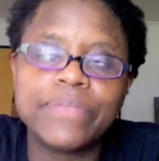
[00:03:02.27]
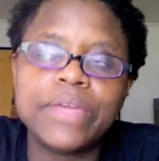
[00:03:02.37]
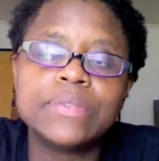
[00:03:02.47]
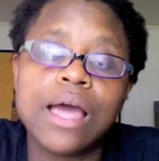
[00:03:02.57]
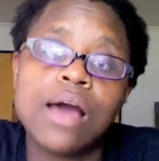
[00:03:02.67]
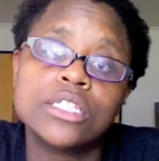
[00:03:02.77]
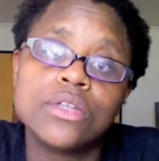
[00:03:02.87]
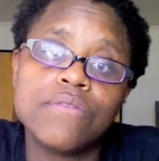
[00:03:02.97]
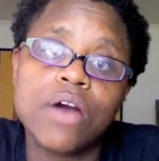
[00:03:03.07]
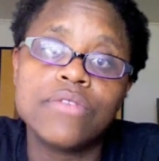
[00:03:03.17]
He was
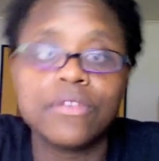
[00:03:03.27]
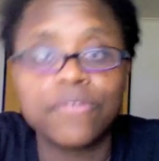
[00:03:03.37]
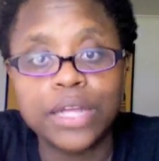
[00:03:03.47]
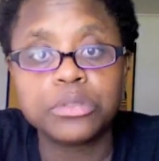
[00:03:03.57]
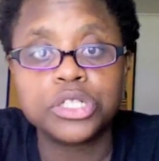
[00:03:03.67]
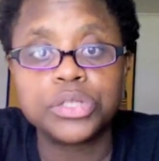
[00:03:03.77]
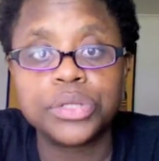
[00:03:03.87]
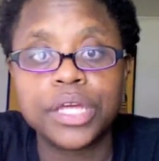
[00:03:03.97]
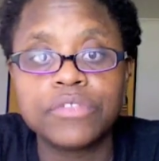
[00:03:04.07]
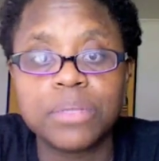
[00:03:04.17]
also involved in the fatal
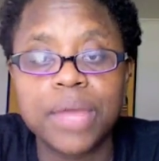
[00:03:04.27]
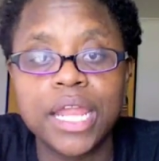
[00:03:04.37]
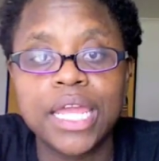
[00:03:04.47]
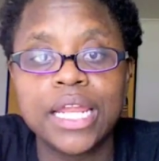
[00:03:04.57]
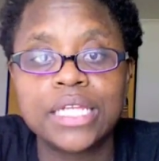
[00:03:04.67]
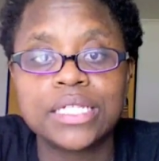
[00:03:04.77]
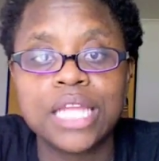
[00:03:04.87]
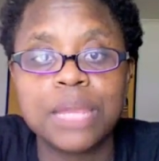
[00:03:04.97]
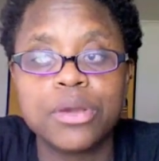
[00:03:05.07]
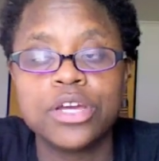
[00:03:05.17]
shooting of somebody in his
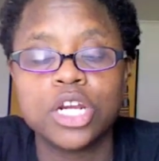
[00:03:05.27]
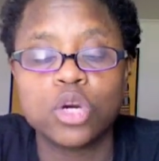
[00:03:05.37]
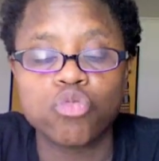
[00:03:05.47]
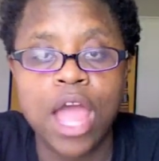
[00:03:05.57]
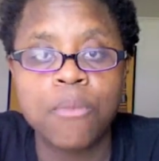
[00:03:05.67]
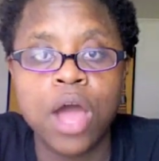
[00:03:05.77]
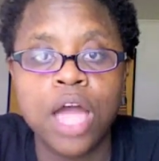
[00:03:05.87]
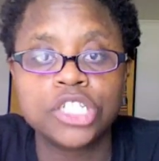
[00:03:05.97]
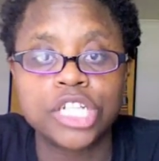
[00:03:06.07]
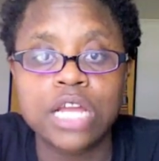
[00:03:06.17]
neighborhood crime
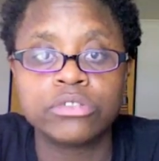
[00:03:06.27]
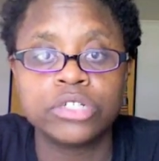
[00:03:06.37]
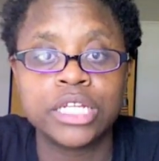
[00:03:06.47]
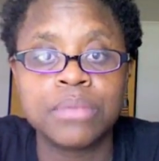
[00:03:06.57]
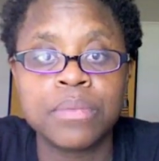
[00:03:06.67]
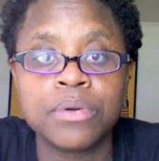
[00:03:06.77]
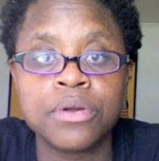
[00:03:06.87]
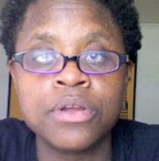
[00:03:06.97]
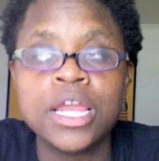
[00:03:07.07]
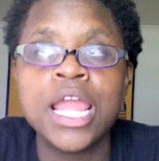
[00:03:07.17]
watch, an elderly
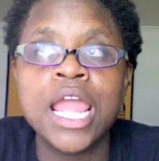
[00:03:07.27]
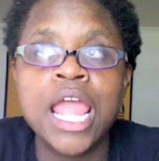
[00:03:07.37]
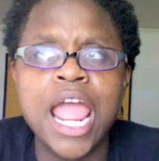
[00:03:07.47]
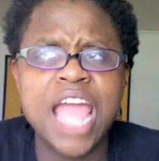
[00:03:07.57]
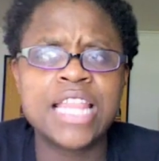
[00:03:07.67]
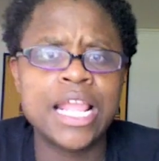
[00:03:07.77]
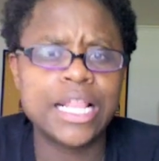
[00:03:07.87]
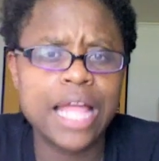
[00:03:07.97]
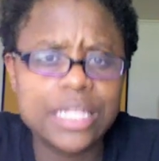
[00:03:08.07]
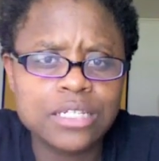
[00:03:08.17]
member. And they
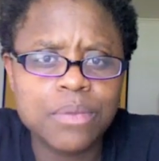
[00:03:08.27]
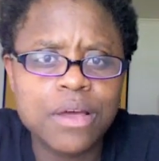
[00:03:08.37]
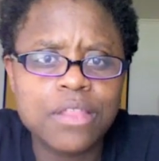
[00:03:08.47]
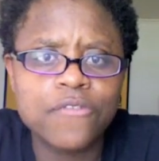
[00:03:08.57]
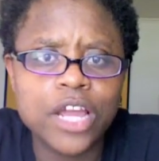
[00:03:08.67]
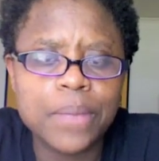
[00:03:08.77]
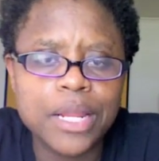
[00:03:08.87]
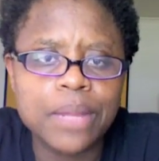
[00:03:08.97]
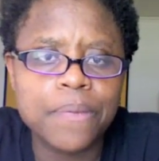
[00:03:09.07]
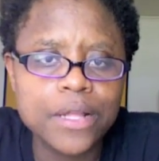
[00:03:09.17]
let this motherfucker
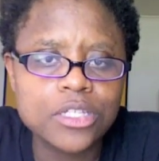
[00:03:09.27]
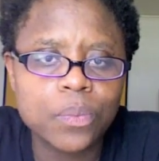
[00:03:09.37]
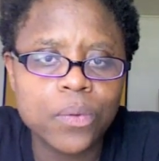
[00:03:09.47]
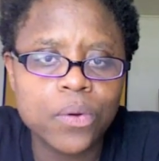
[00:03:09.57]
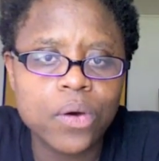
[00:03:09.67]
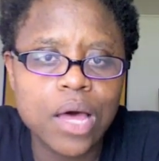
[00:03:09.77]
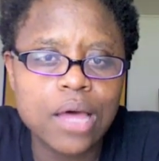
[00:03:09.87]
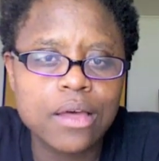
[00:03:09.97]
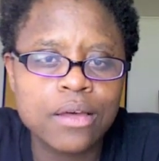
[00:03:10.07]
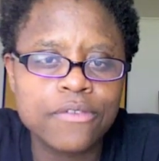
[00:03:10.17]
be the principal
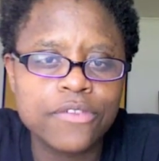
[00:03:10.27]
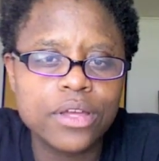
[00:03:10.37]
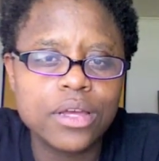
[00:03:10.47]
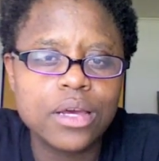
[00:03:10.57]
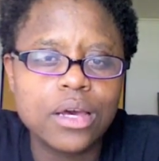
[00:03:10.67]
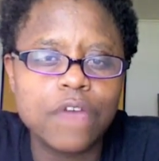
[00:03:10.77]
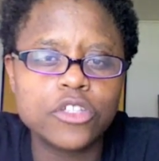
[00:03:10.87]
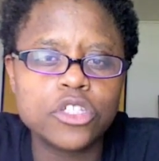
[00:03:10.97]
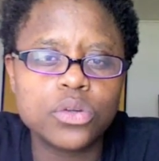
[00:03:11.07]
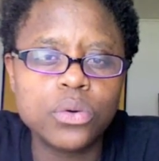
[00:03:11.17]
of
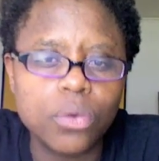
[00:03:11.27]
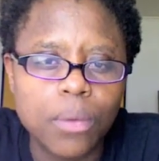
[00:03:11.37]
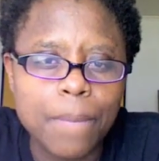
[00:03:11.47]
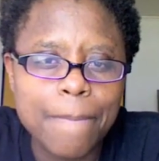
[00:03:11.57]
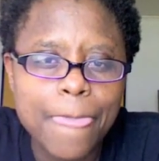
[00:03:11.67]
a school.